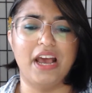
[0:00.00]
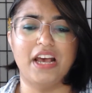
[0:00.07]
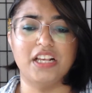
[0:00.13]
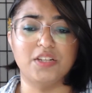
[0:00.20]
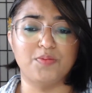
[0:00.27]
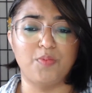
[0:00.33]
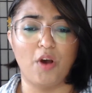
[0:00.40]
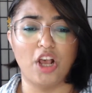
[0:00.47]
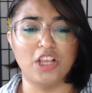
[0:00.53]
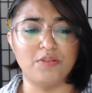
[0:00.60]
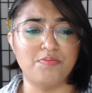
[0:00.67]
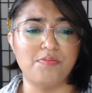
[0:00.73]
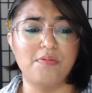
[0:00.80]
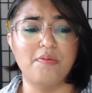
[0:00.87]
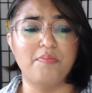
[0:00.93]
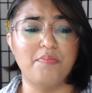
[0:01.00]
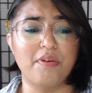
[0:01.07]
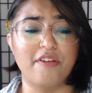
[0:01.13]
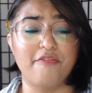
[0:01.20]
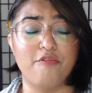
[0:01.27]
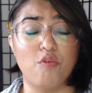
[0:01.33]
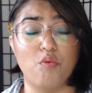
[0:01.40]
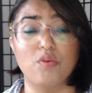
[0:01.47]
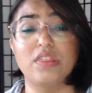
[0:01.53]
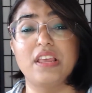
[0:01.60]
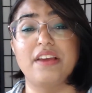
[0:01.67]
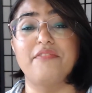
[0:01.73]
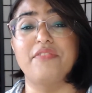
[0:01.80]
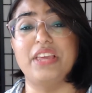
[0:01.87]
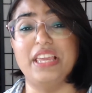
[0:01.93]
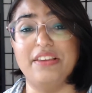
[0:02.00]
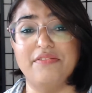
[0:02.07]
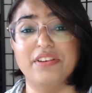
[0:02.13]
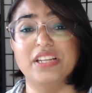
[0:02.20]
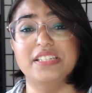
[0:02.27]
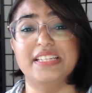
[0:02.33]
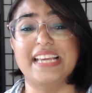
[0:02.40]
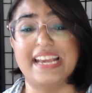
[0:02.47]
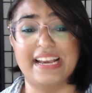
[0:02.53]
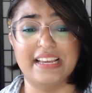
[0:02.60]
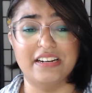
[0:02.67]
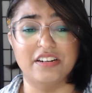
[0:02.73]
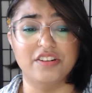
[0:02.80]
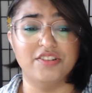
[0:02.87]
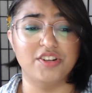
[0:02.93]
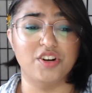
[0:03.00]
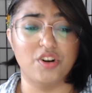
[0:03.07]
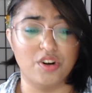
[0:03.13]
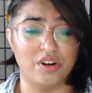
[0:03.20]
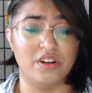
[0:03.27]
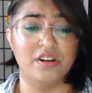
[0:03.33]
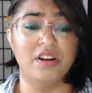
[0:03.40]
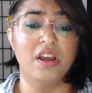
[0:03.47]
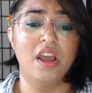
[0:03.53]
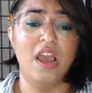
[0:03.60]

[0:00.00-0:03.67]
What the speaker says: as possible before they've even taken a turn.